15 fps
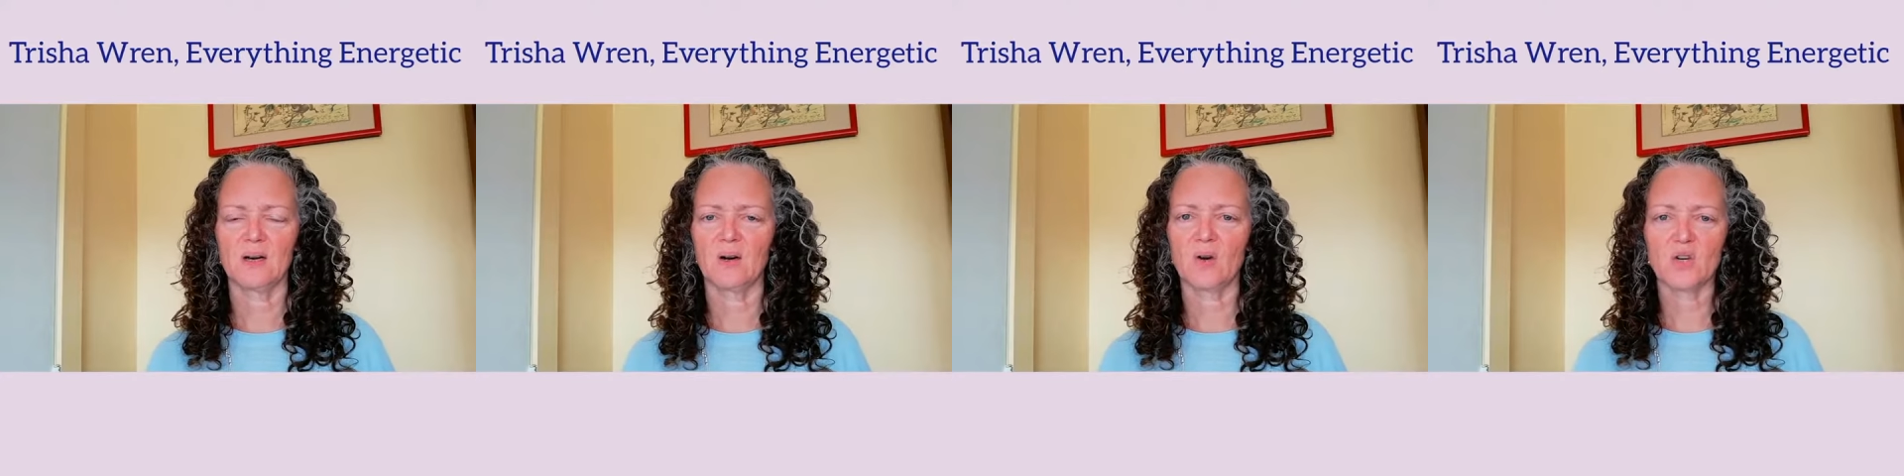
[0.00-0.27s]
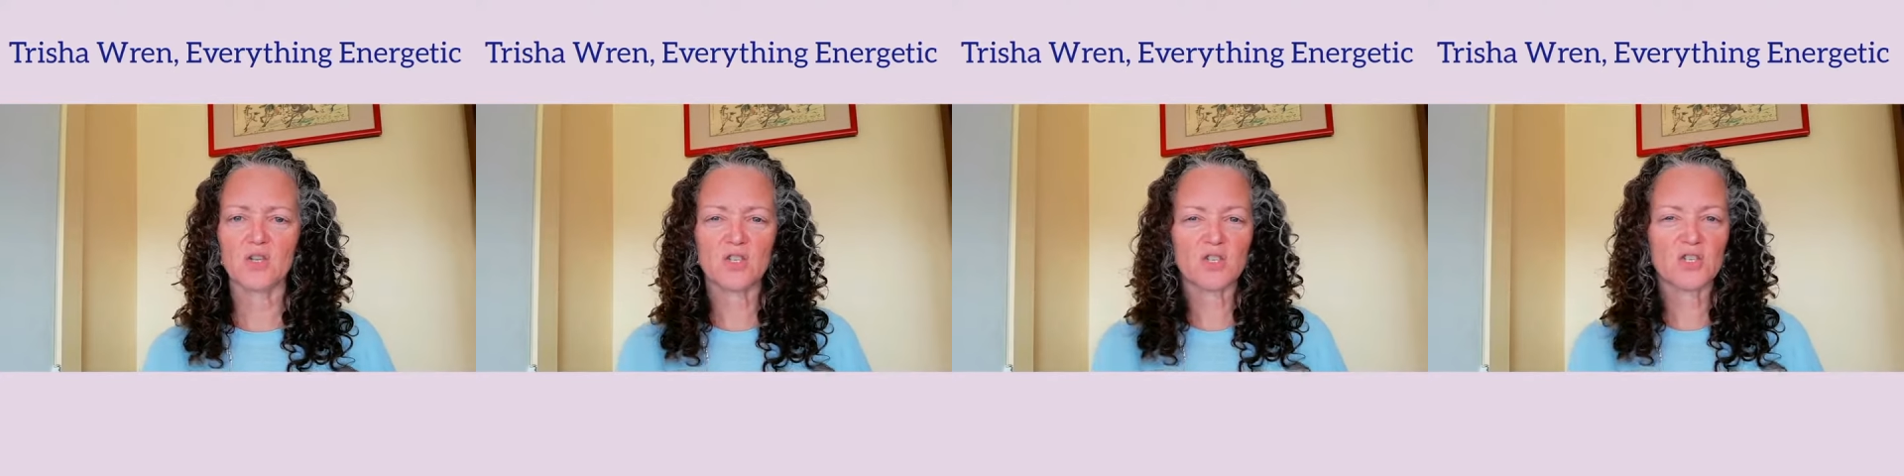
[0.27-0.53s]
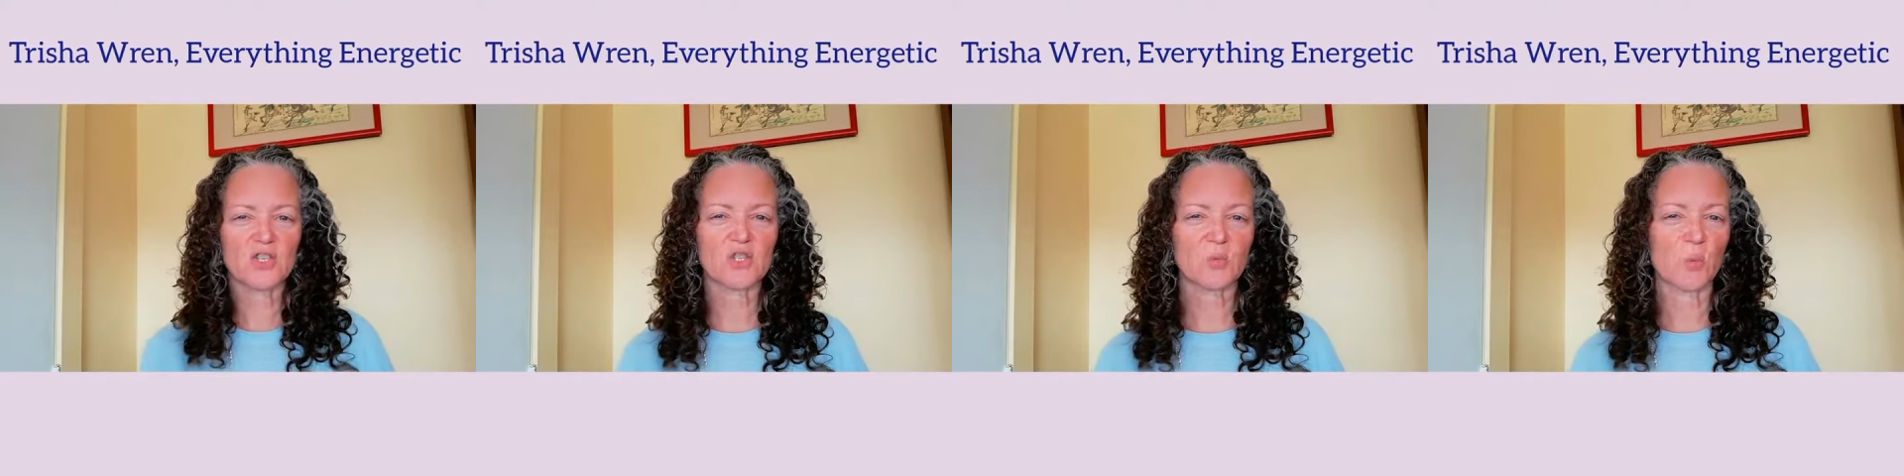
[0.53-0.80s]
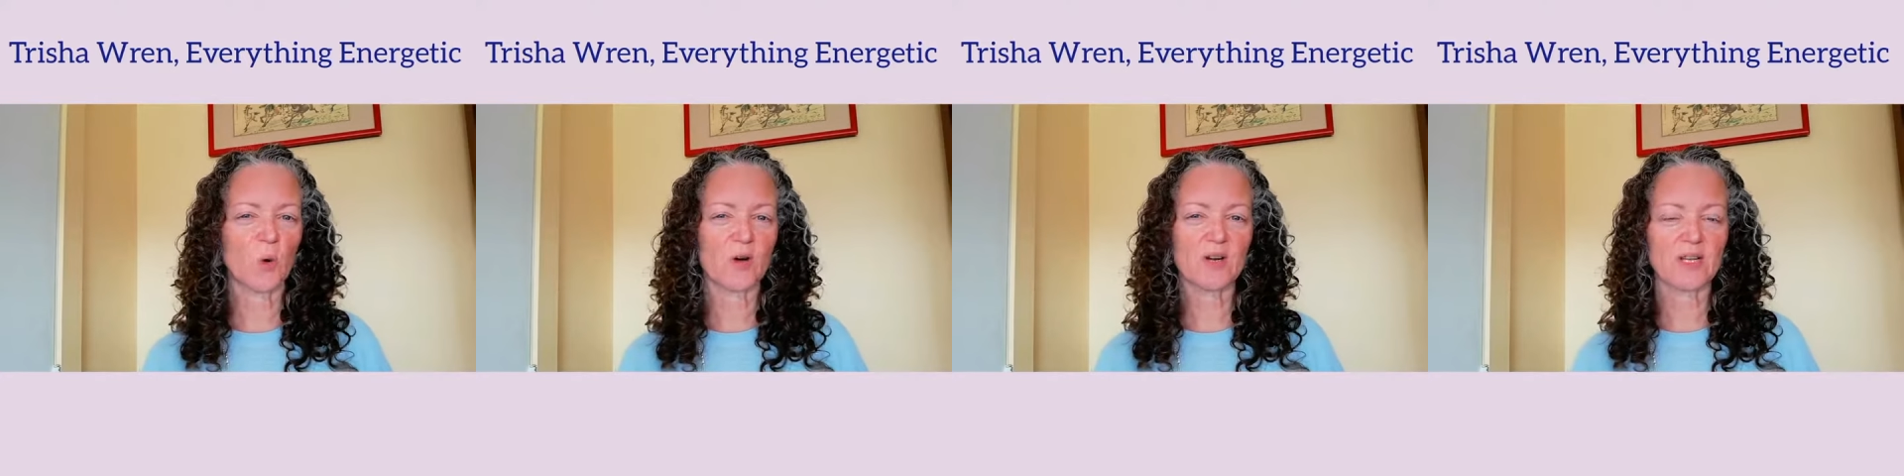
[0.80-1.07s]
Or do you just
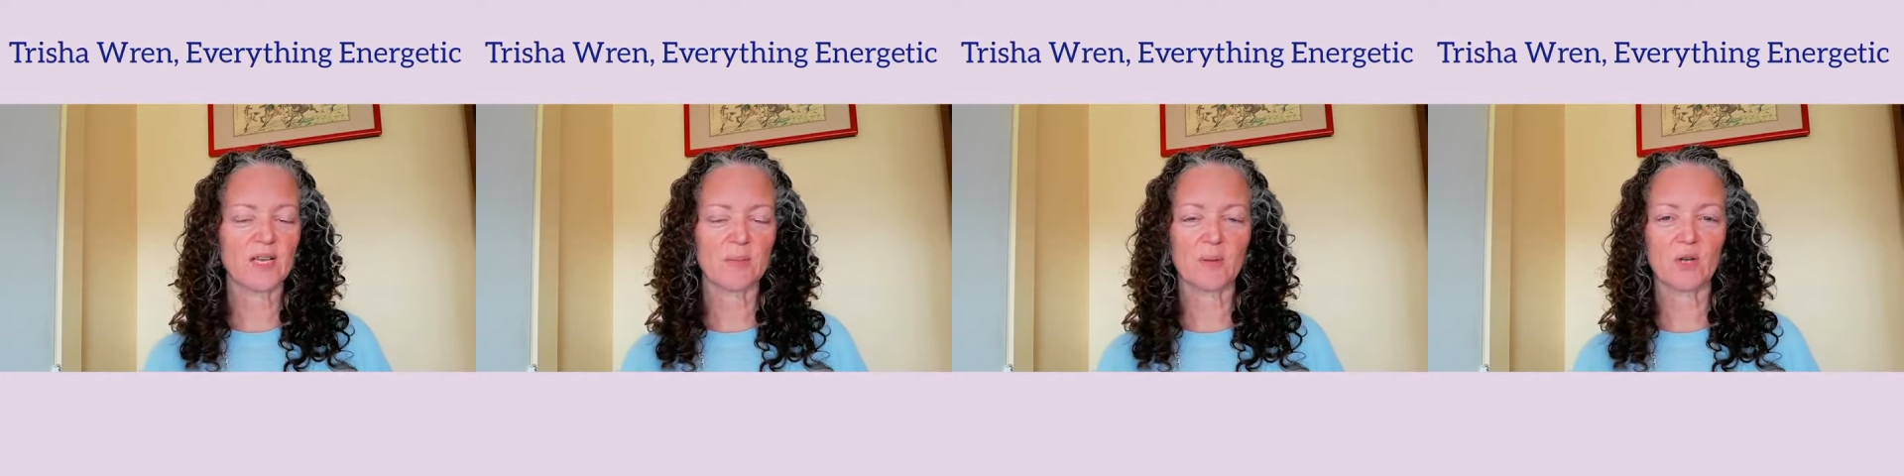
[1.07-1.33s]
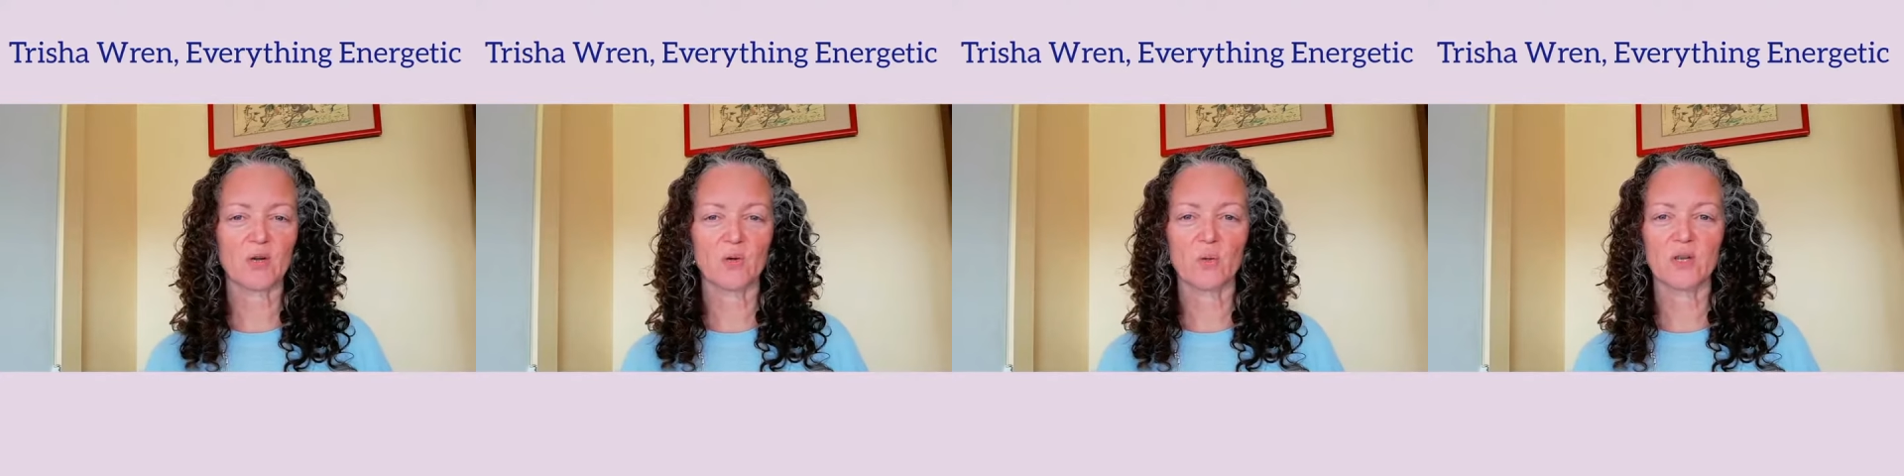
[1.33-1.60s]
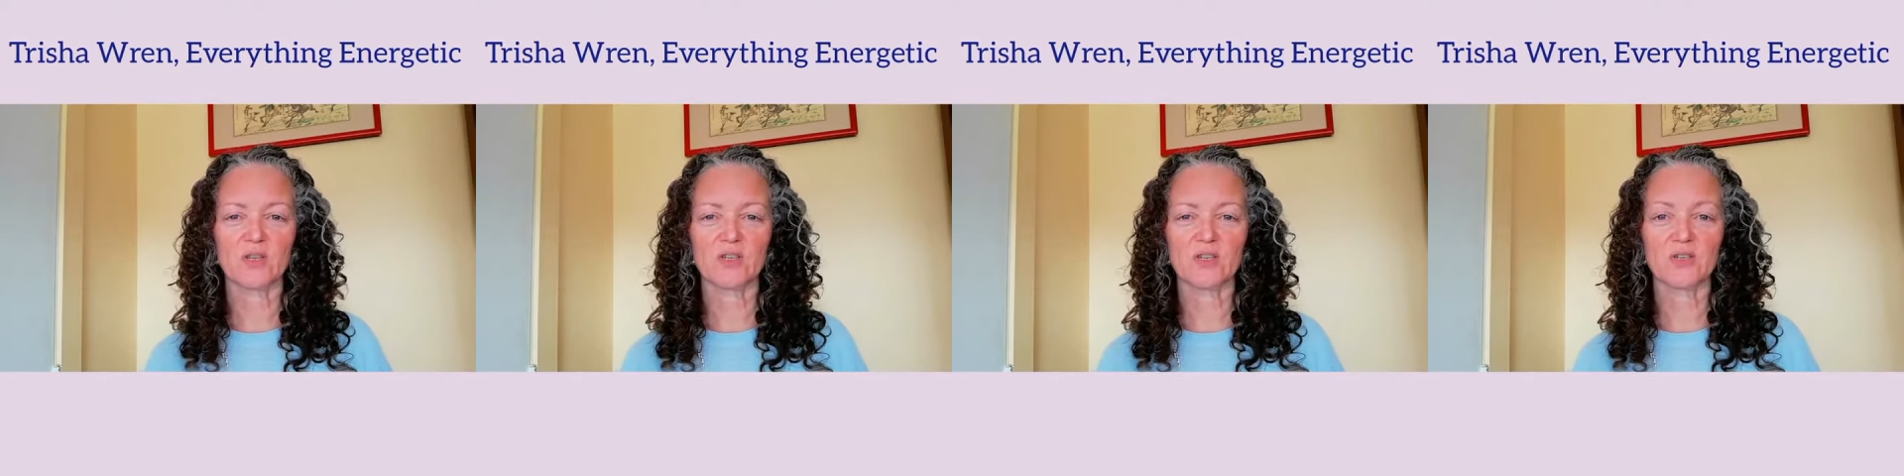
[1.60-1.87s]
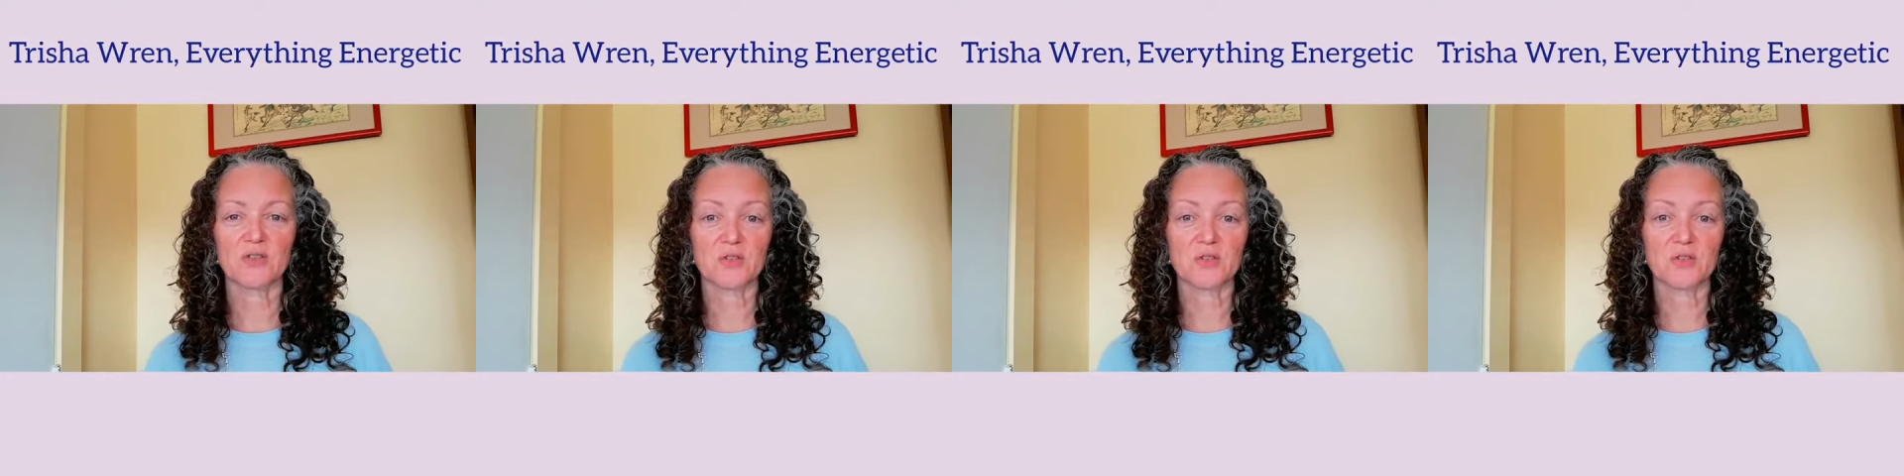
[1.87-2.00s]
worry about whether you're